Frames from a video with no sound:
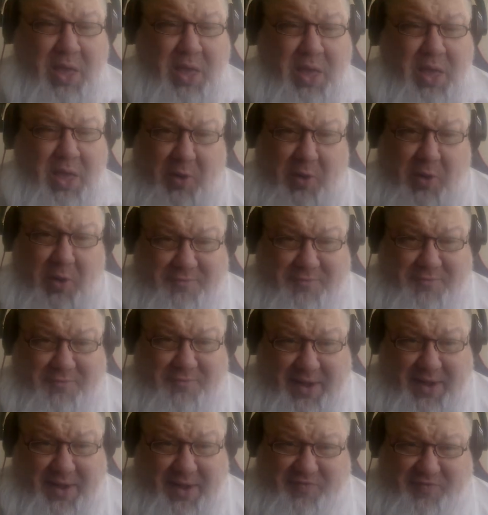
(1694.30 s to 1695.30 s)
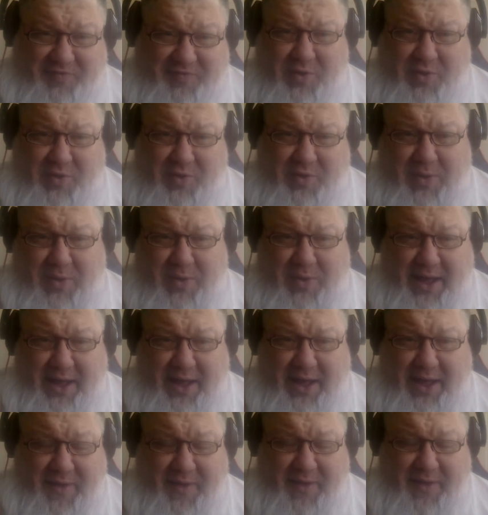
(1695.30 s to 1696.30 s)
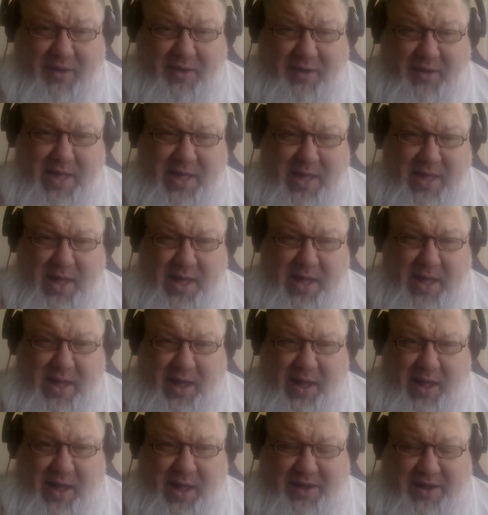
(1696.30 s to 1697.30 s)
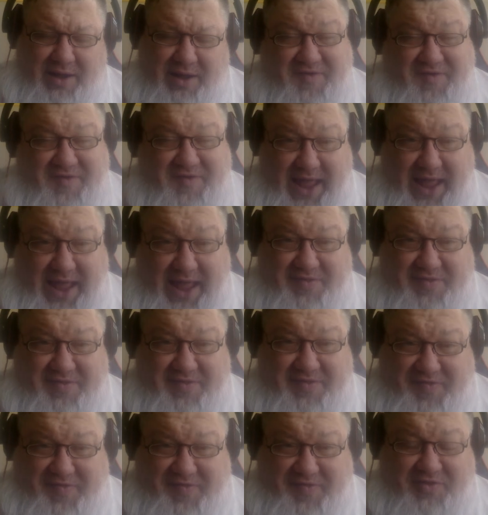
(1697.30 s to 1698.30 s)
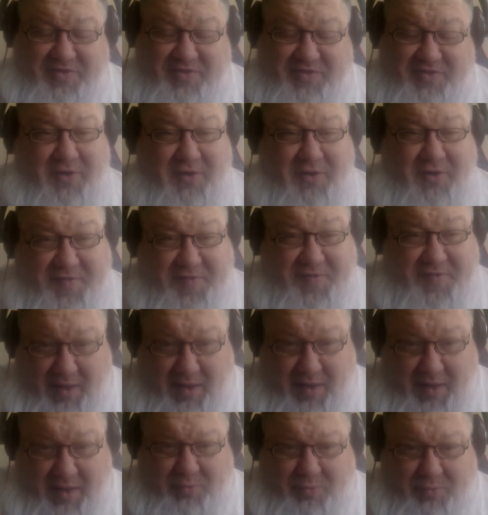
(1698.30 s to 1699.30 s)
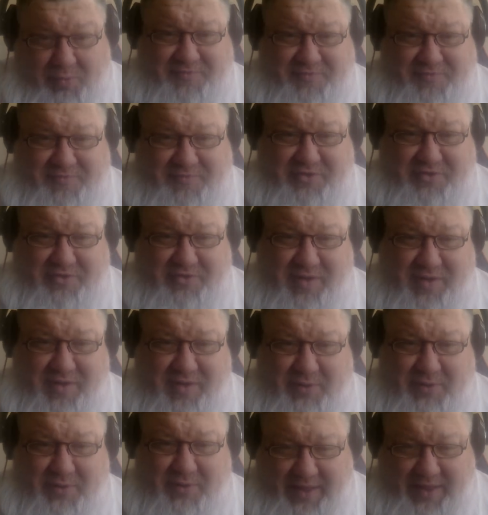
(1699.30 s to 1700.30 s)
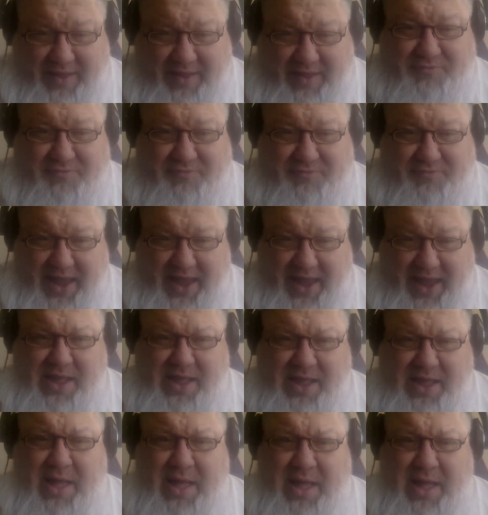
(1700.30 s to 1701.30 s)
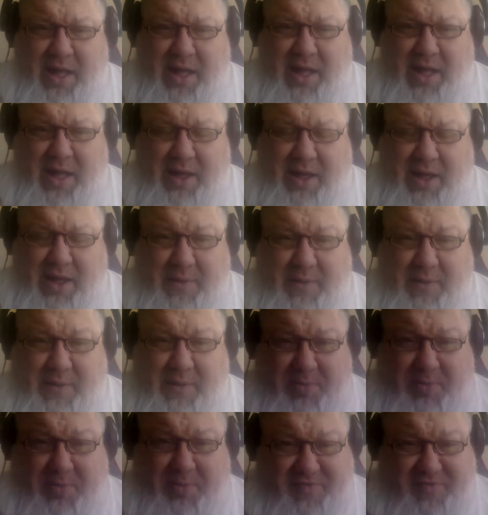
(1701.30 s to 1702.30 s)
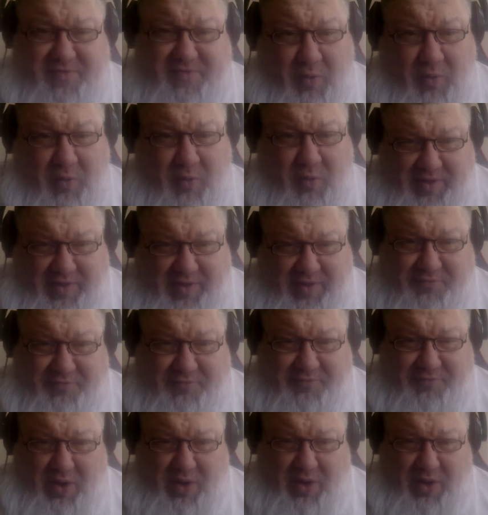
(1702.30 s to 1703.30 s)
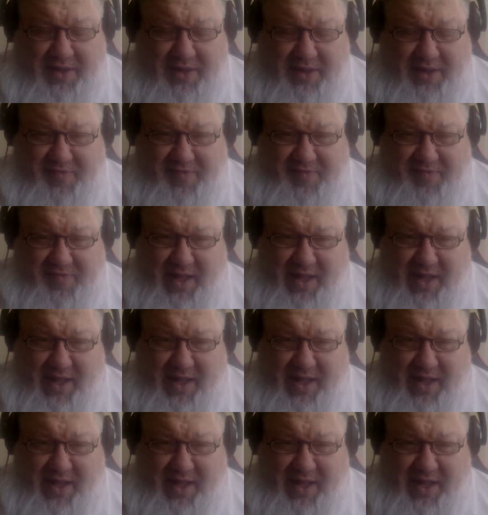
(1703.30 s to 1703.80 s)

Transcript: We hope everybody's doing all right out there. Today, as I said, is a very somber reflective day, but hopefully everyone is